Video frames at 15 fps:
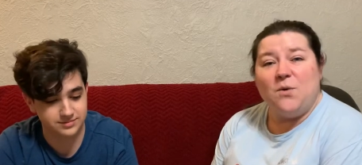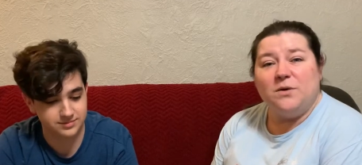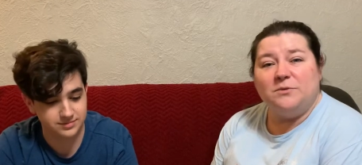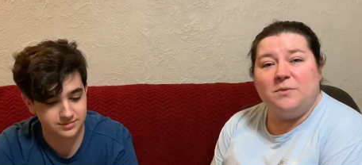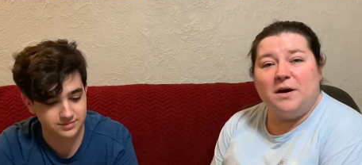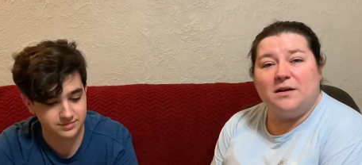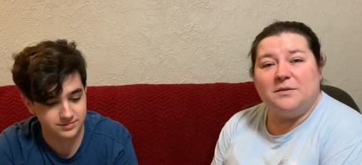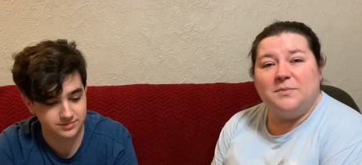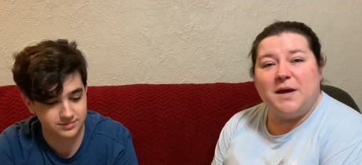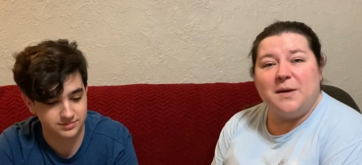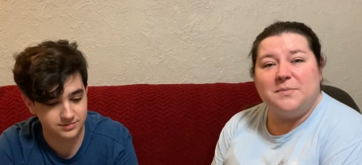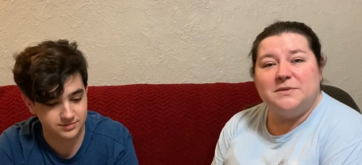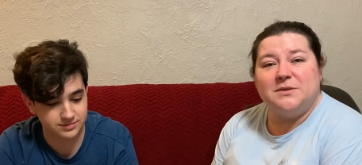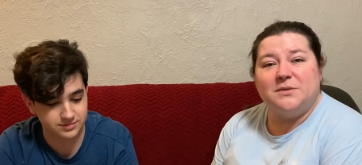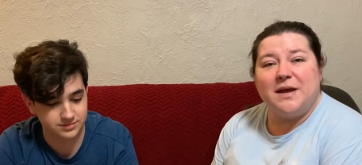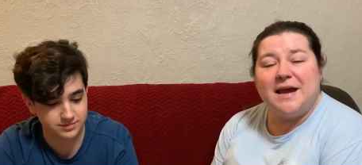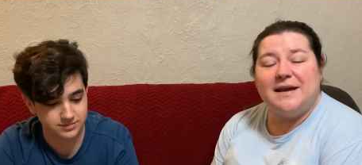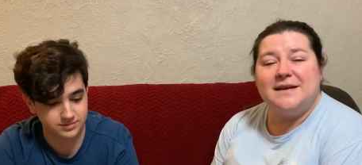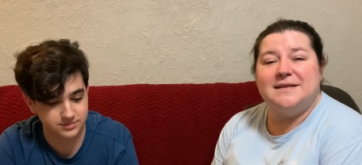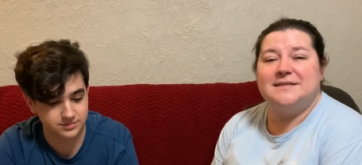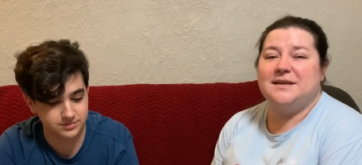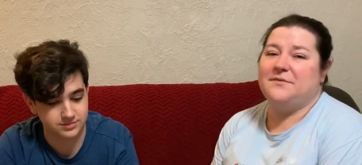Speaker 1: welcome to episode
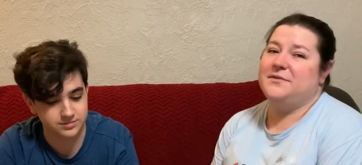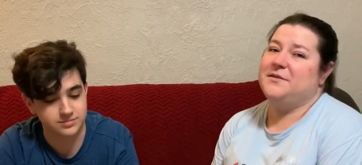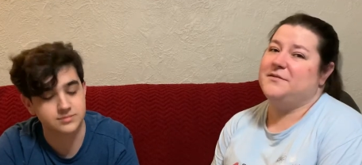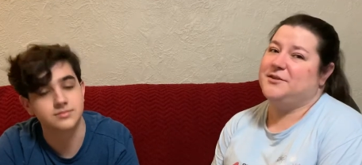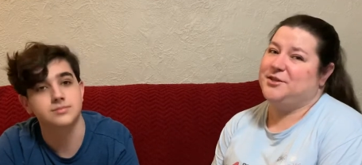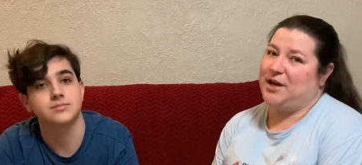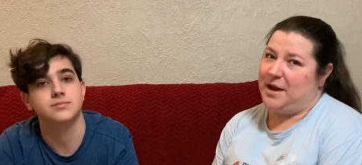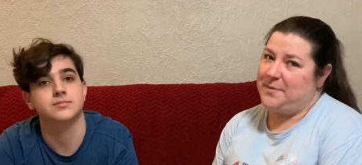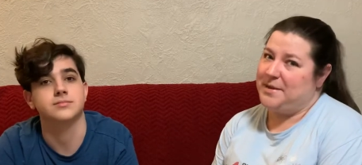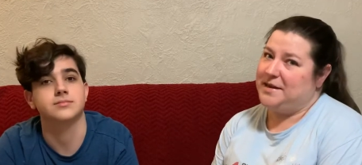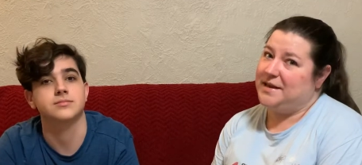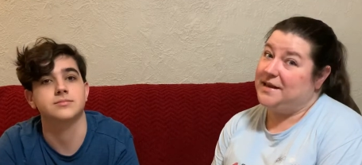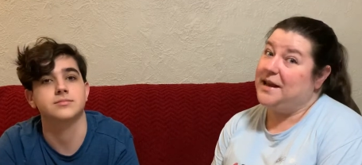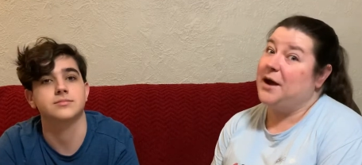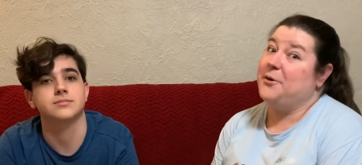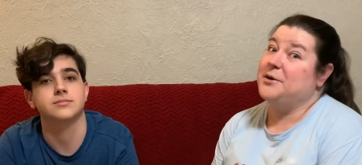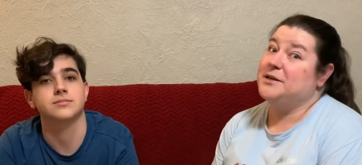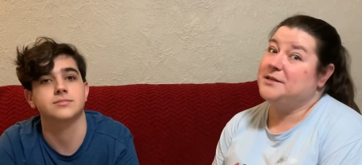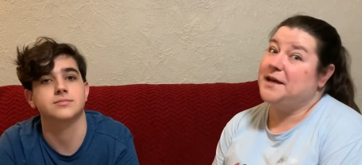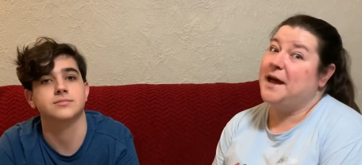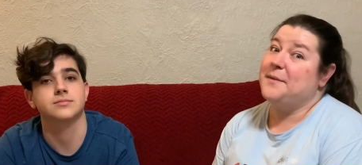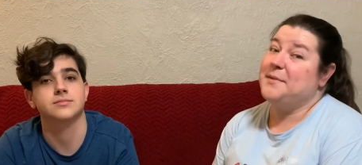87 of Jamming in Our
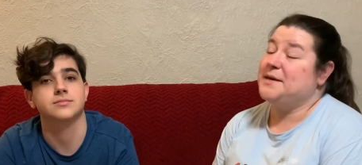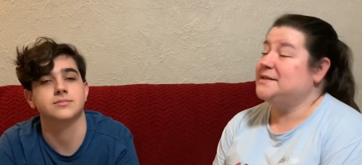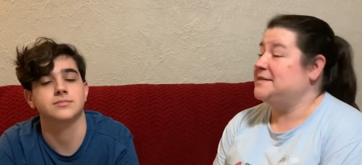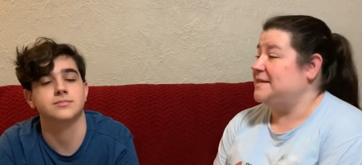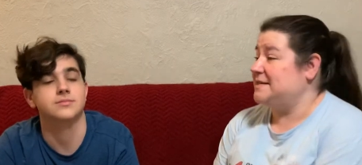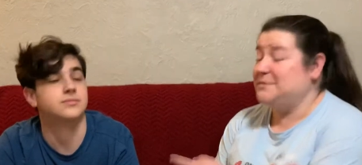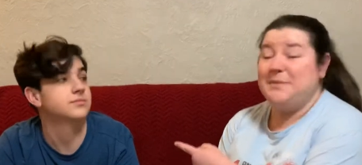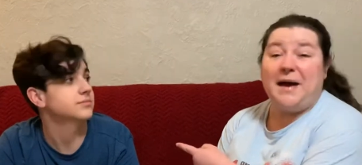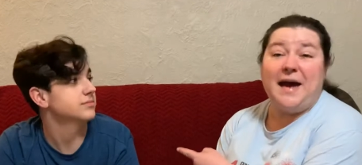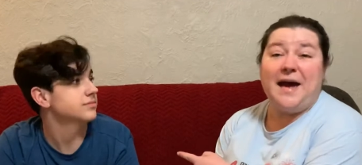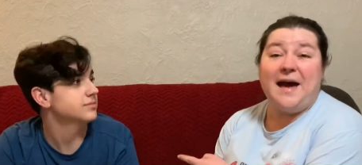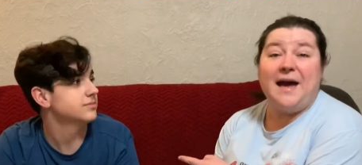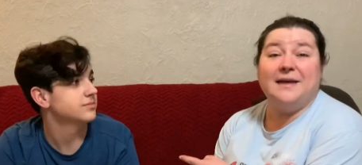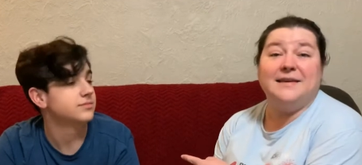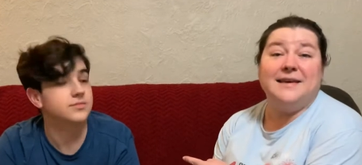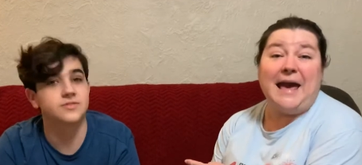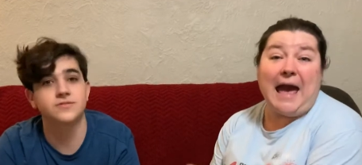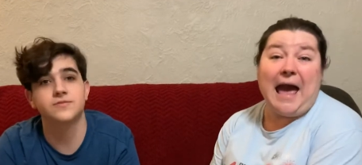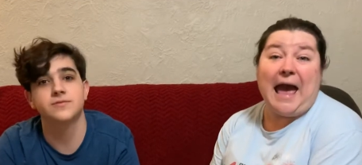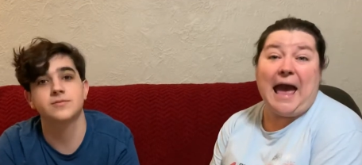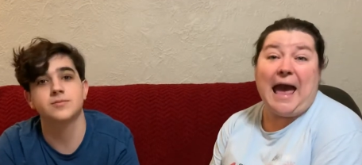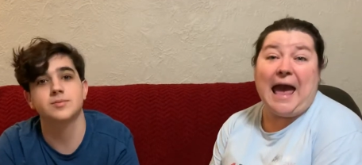Jammies. He's back!
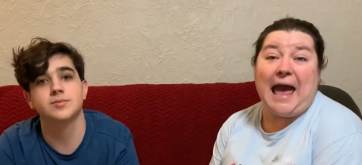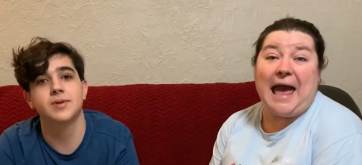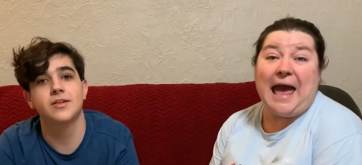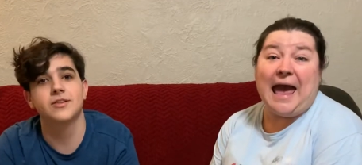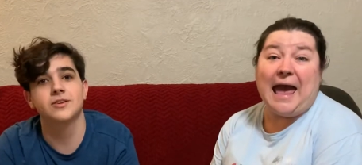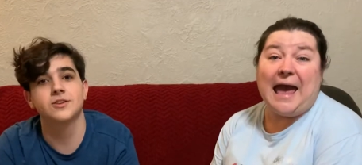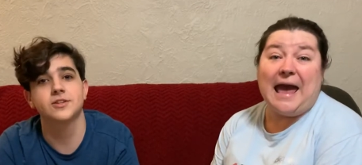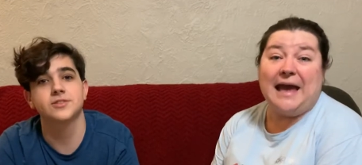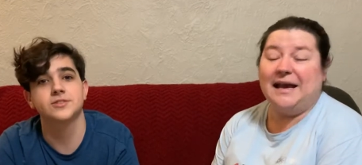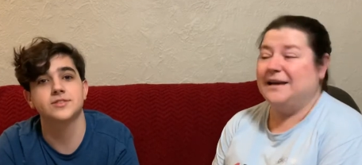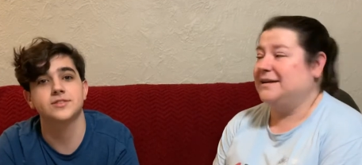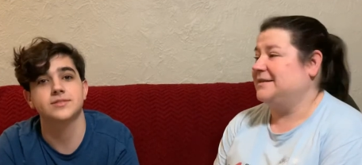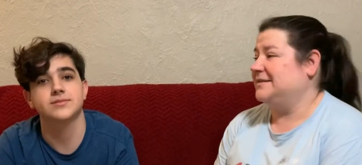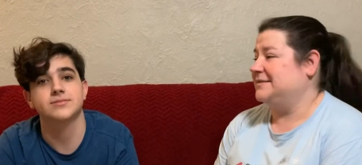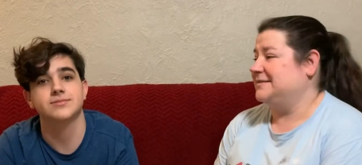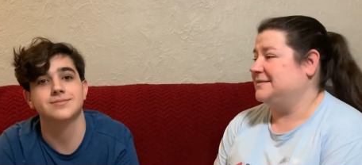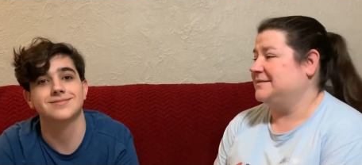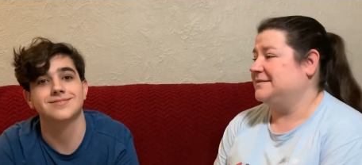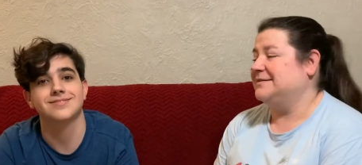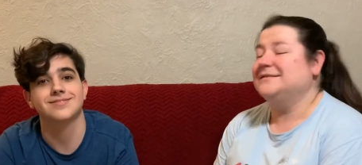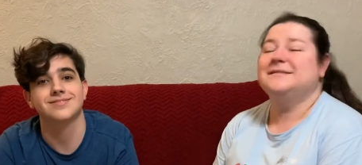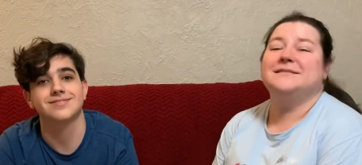Yay!
Speaker 2: Smiling hurts.
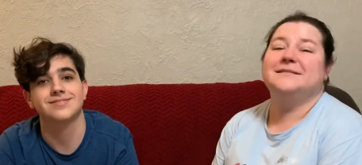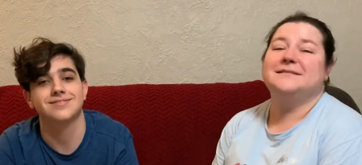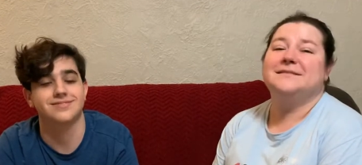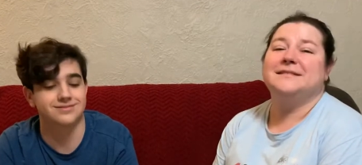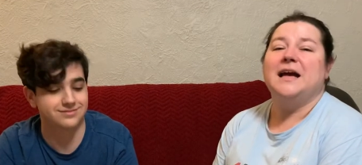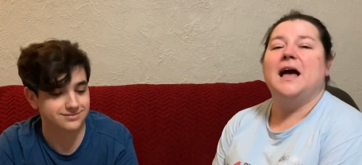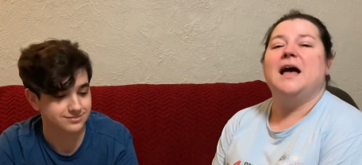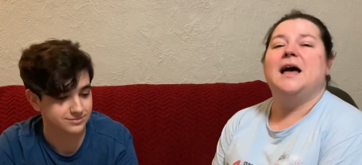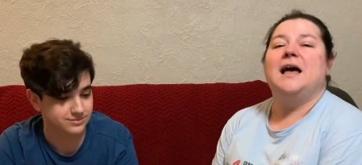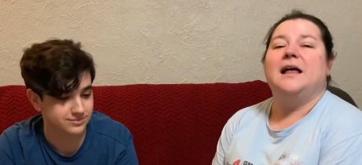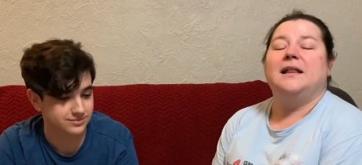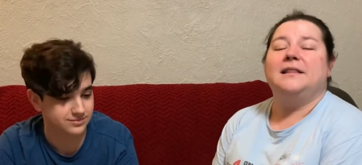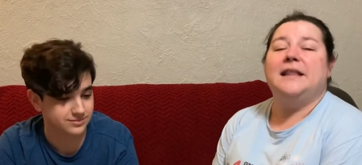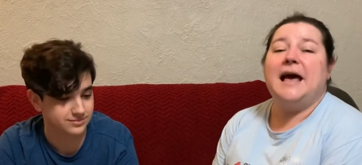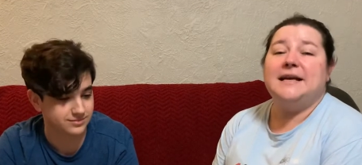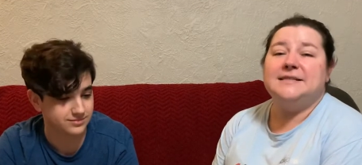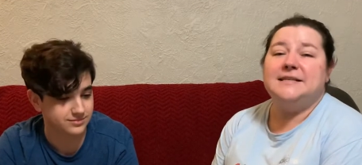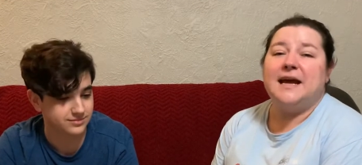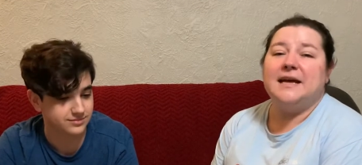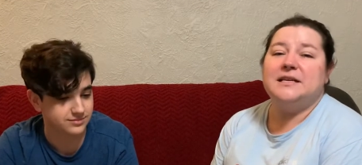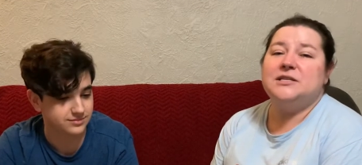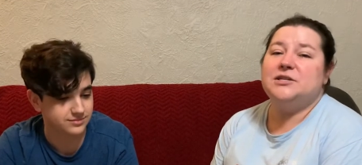
Speaker 1: Last
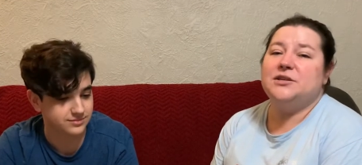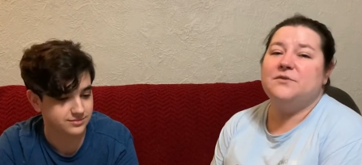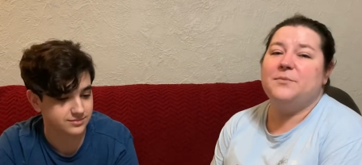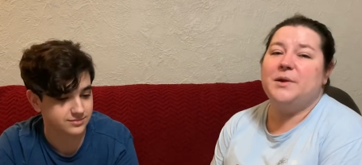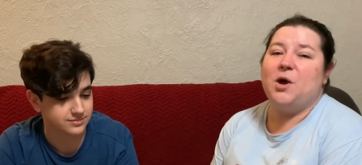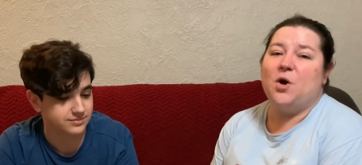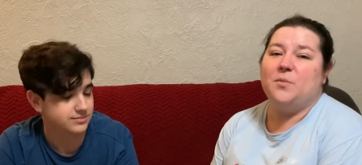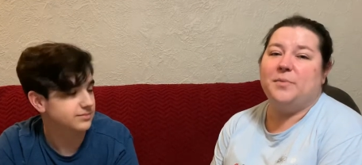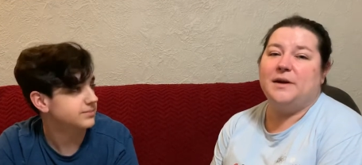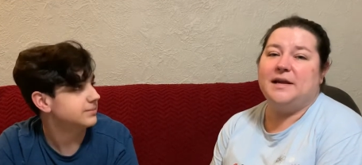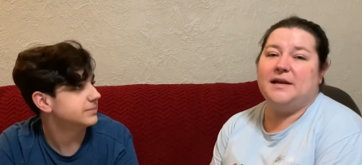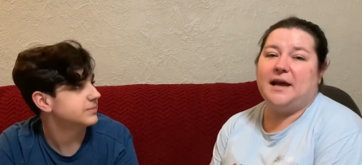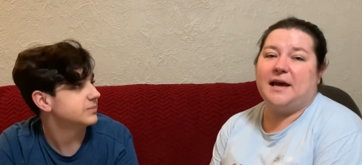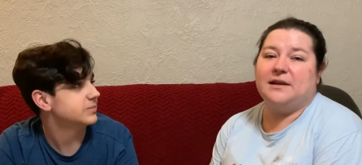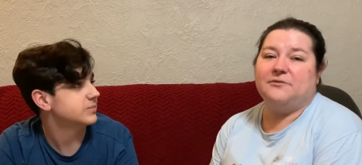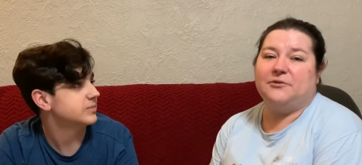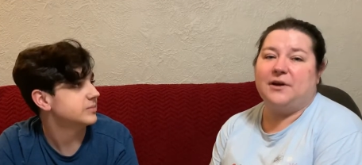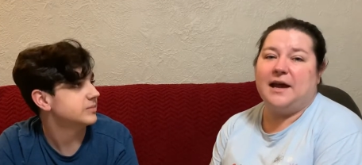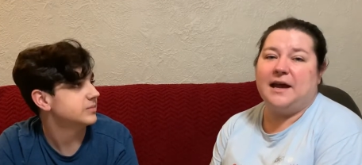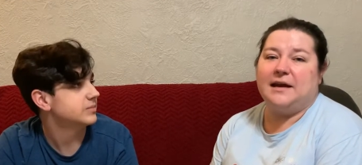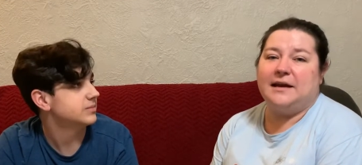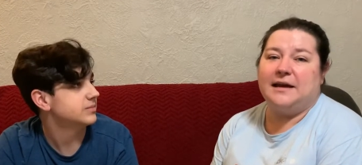night should have been opening night
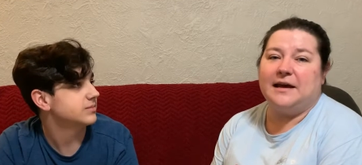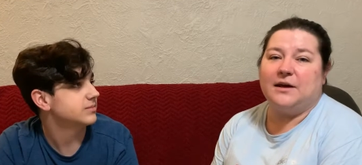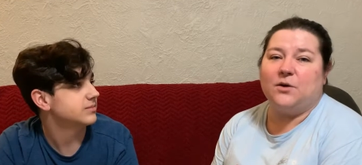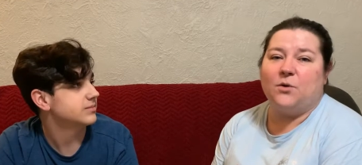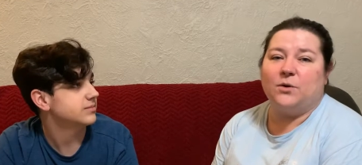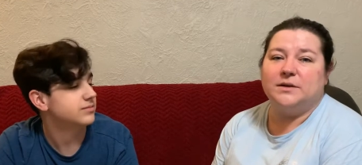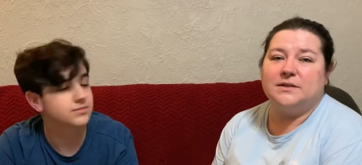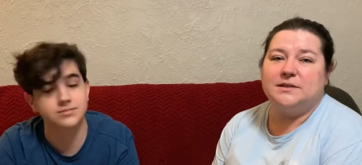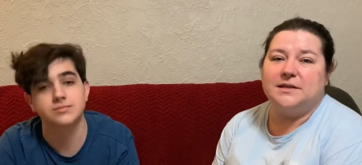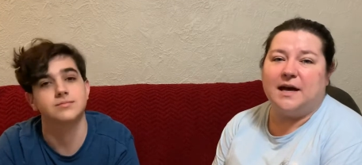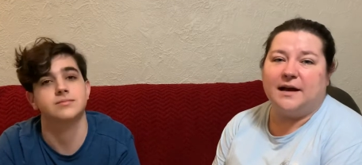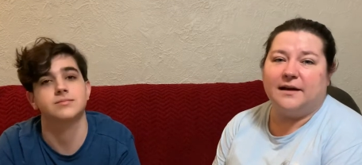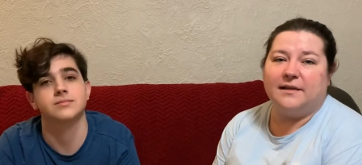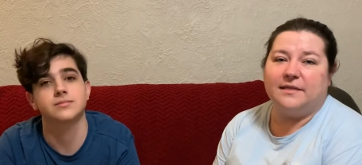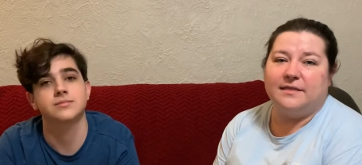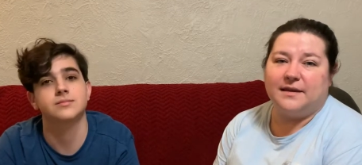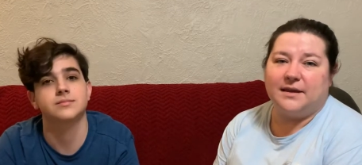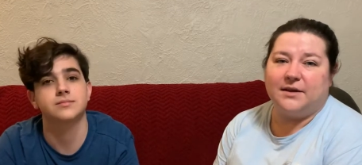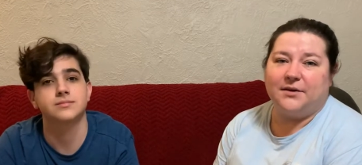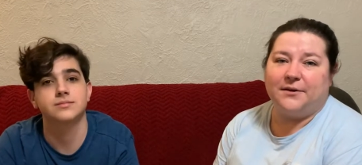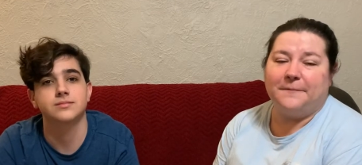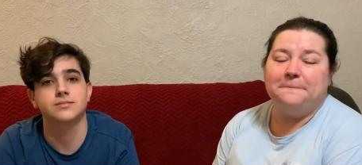for Annie at Cornstock
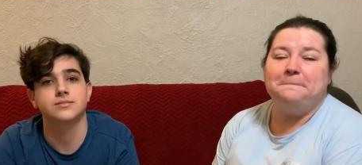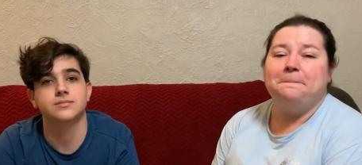Theater.